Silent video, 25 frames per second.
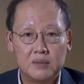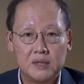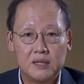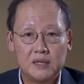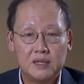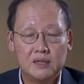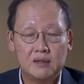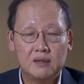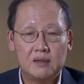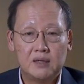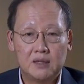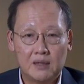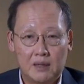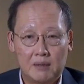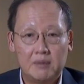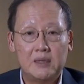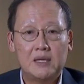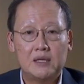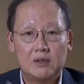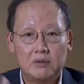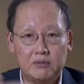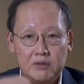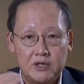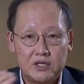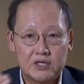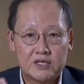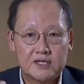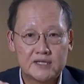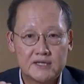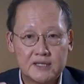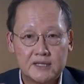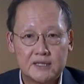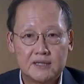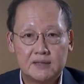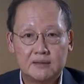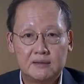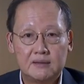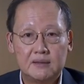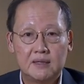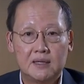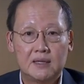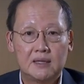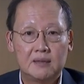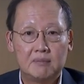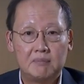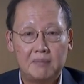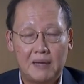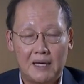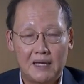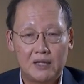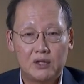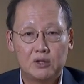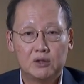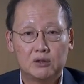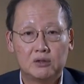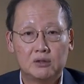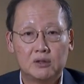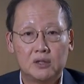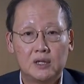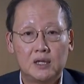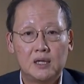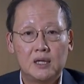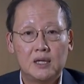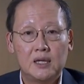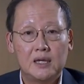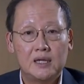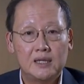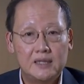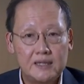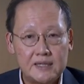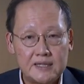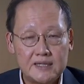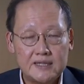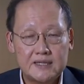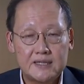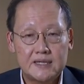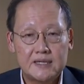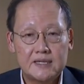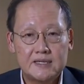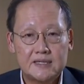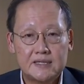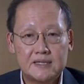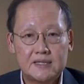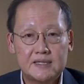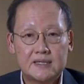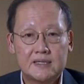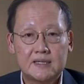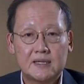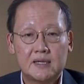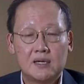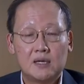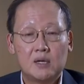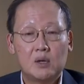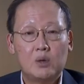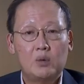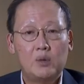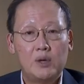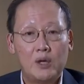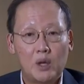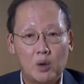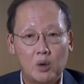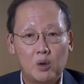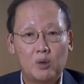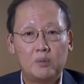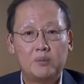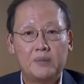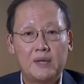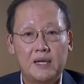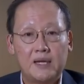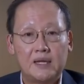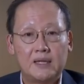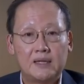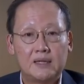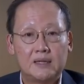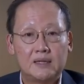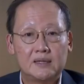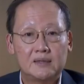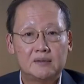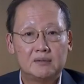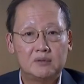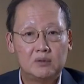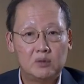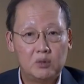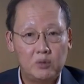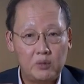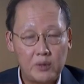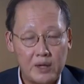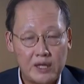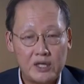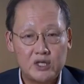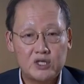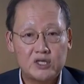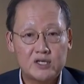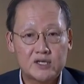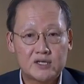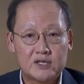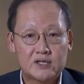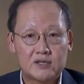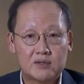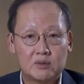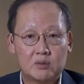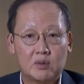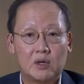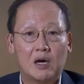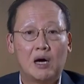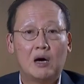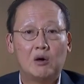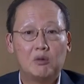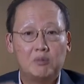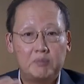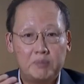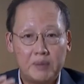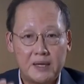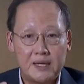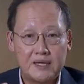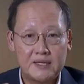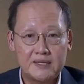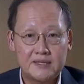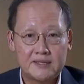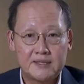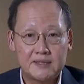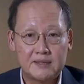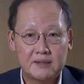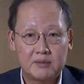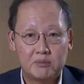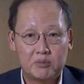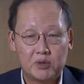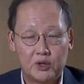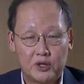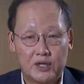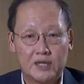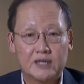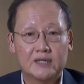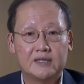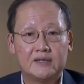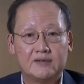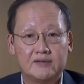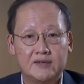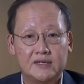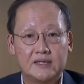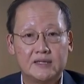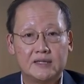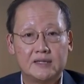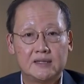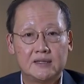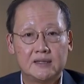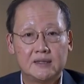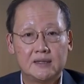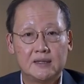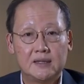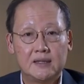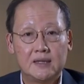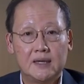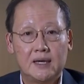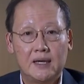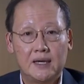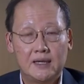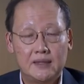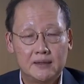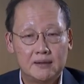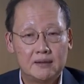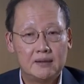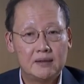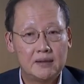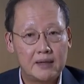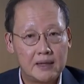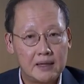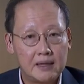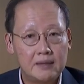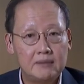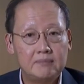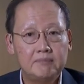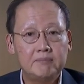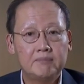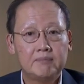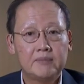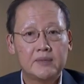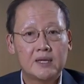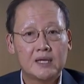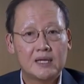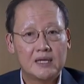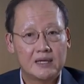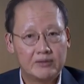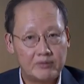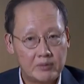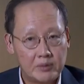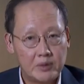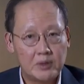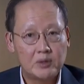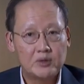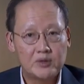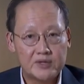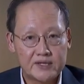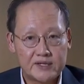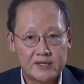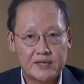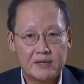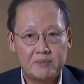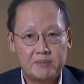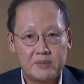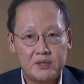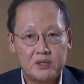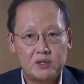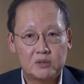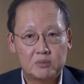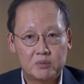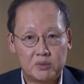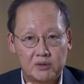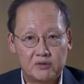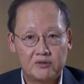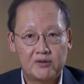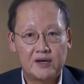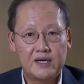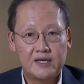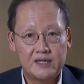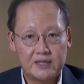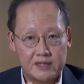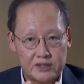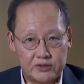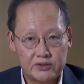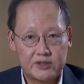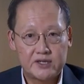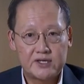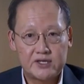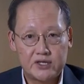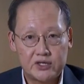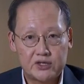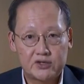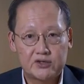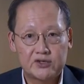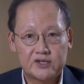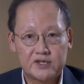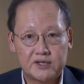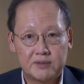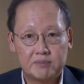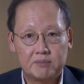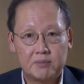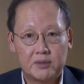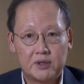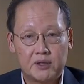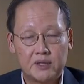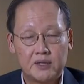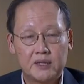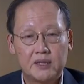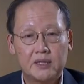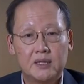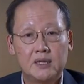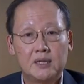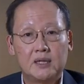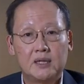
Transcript: be, I mean, you reach a certain uh, plateau. In these cases, we hope that the wages will outpace productivity. And again, government will step in to provide that transitional support.